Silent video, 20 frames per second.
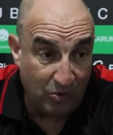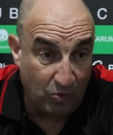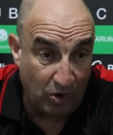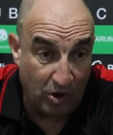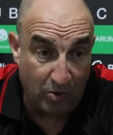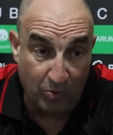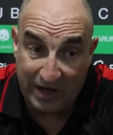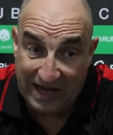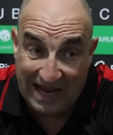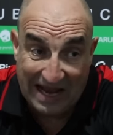
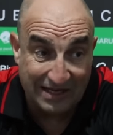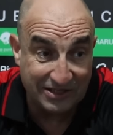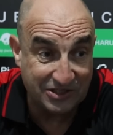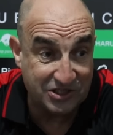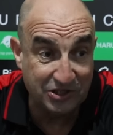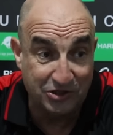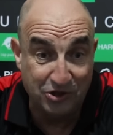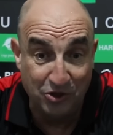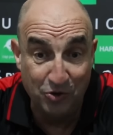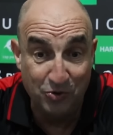What we had
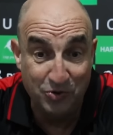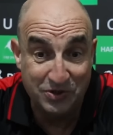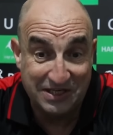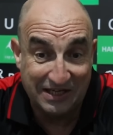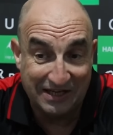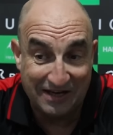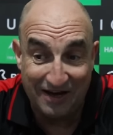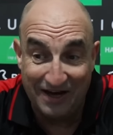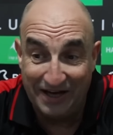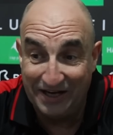to do to
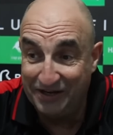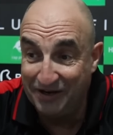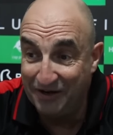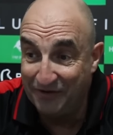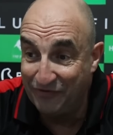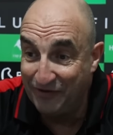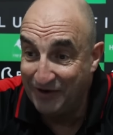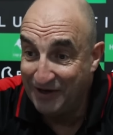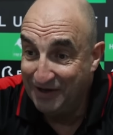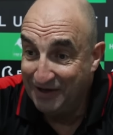kind
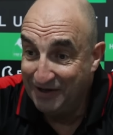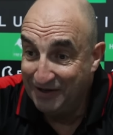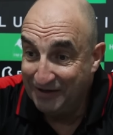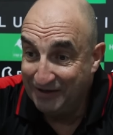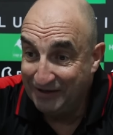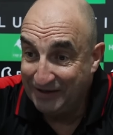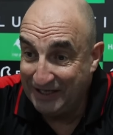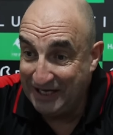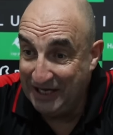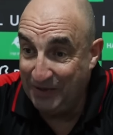of
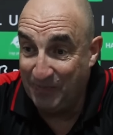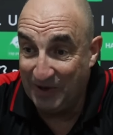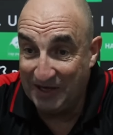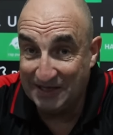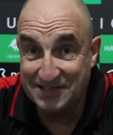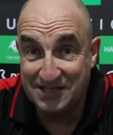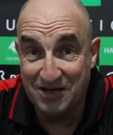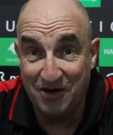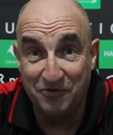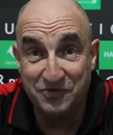keep
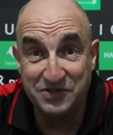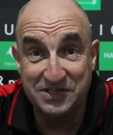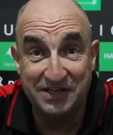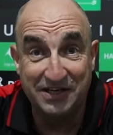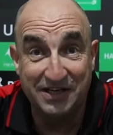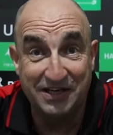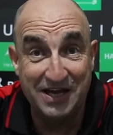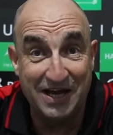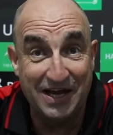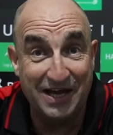ourselves
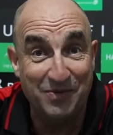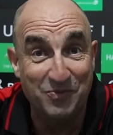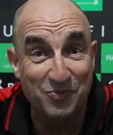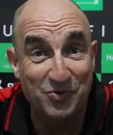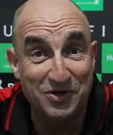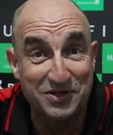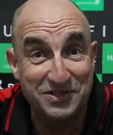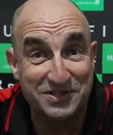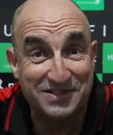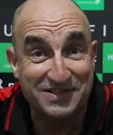in the game
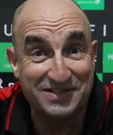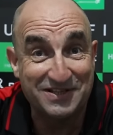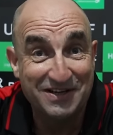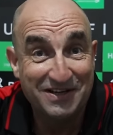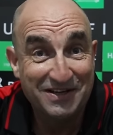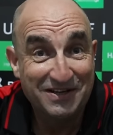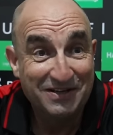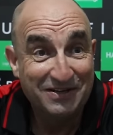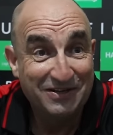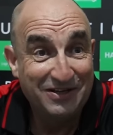was,
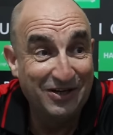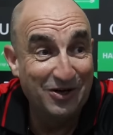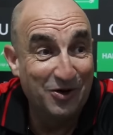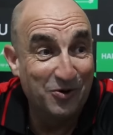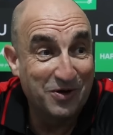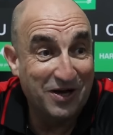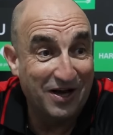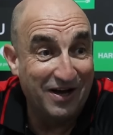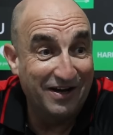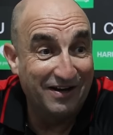you
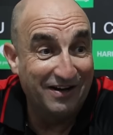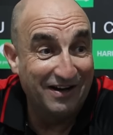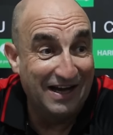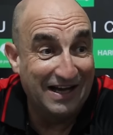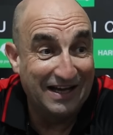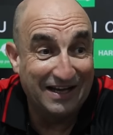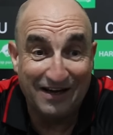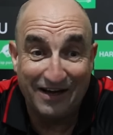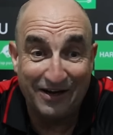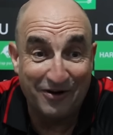know, kind of
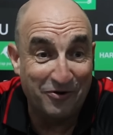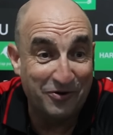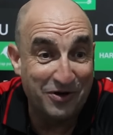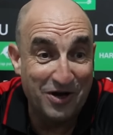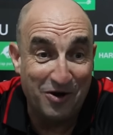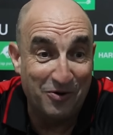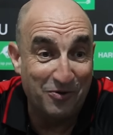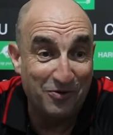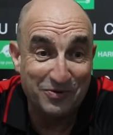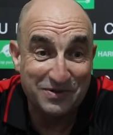like, I don't
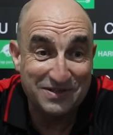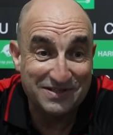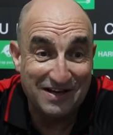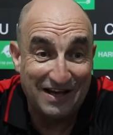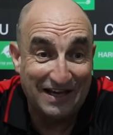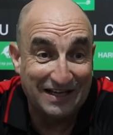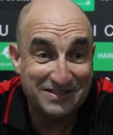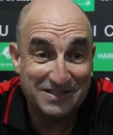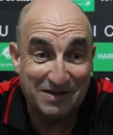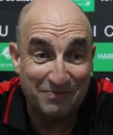know, it was
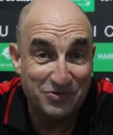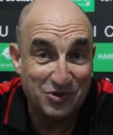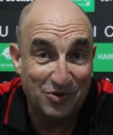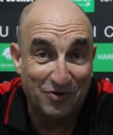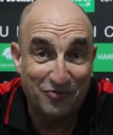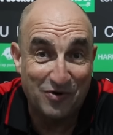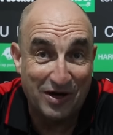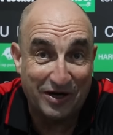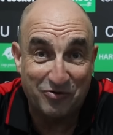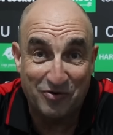like some
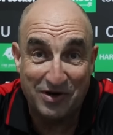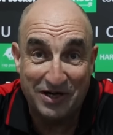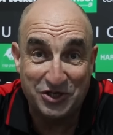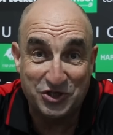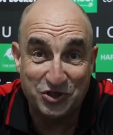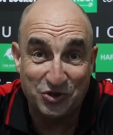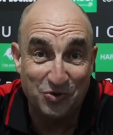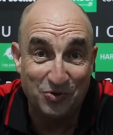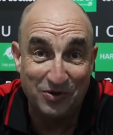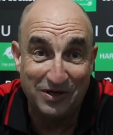sort of
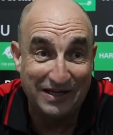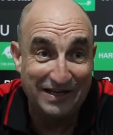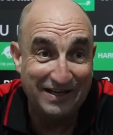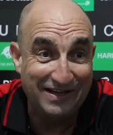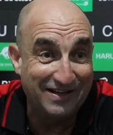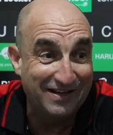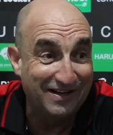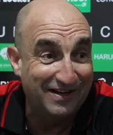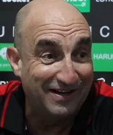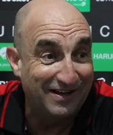recreational
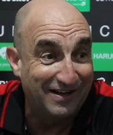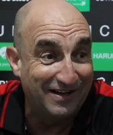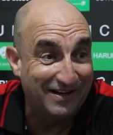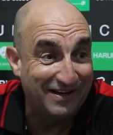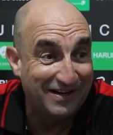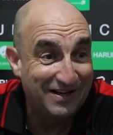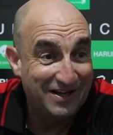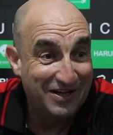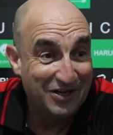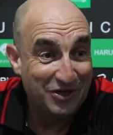league,
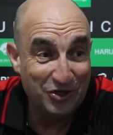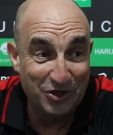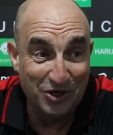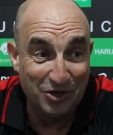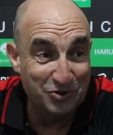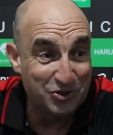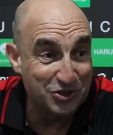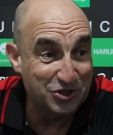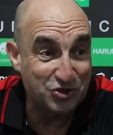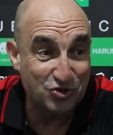you
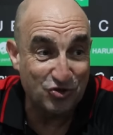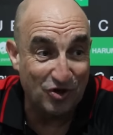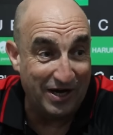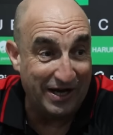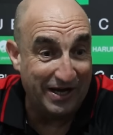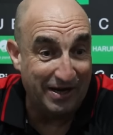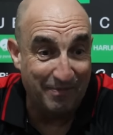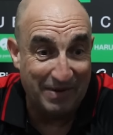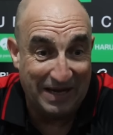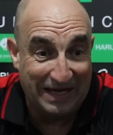know, just
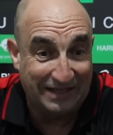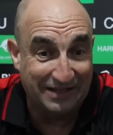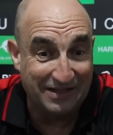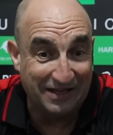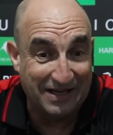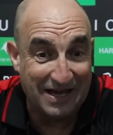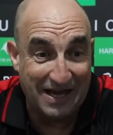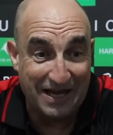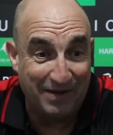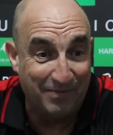trying to make
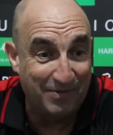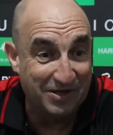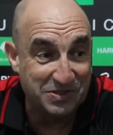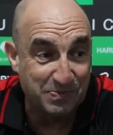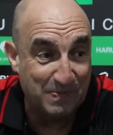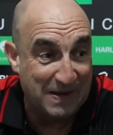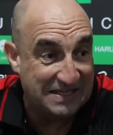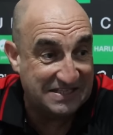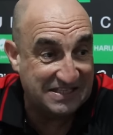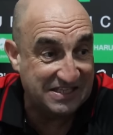the game
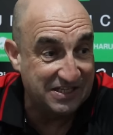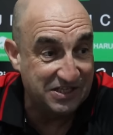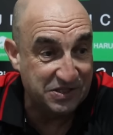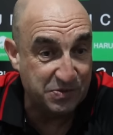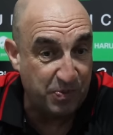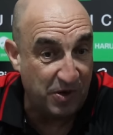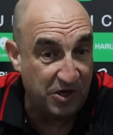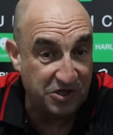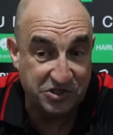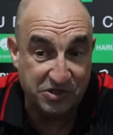as messy as
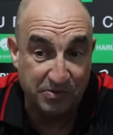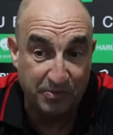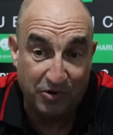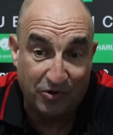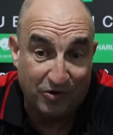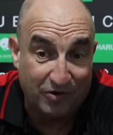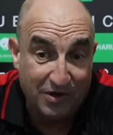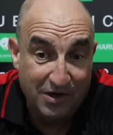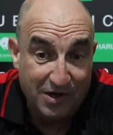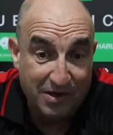
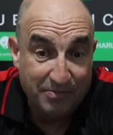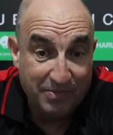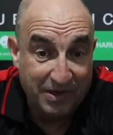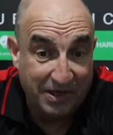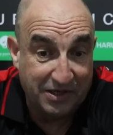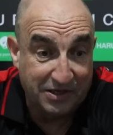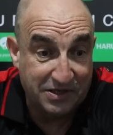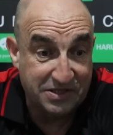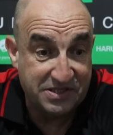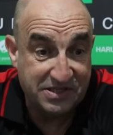possible,
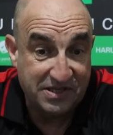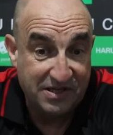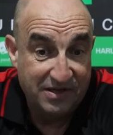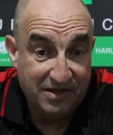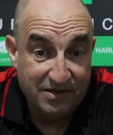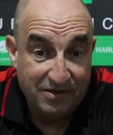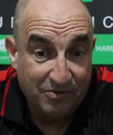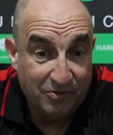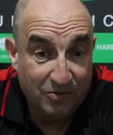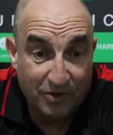because
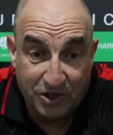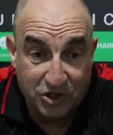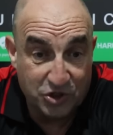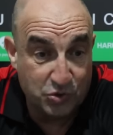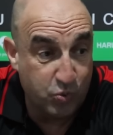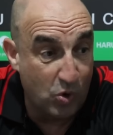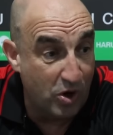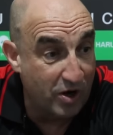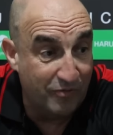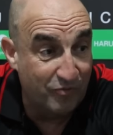we
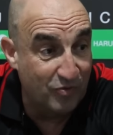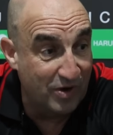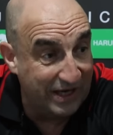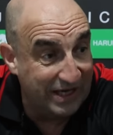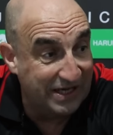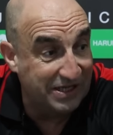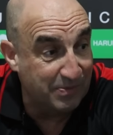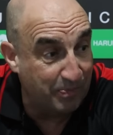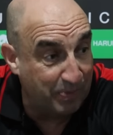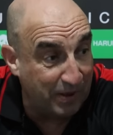just weren't
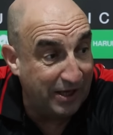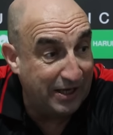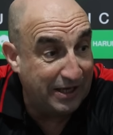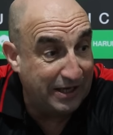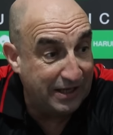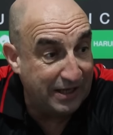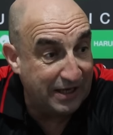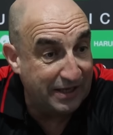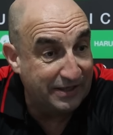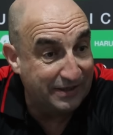ready to play,
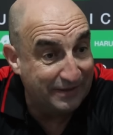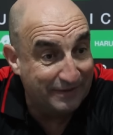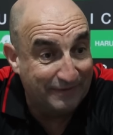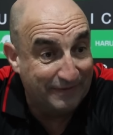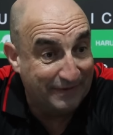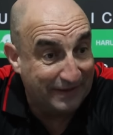and